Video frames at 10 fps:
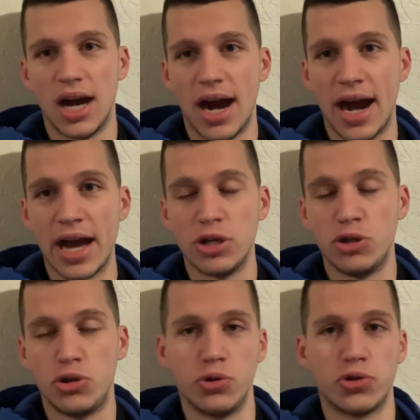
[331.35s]
I
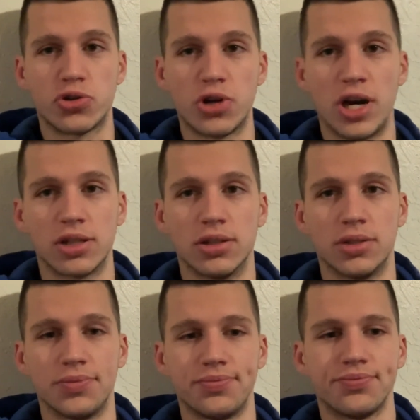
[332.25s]
do
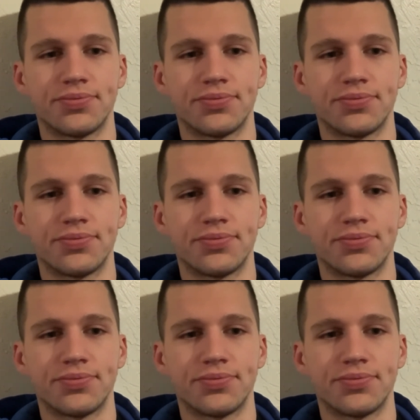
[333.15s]
struggle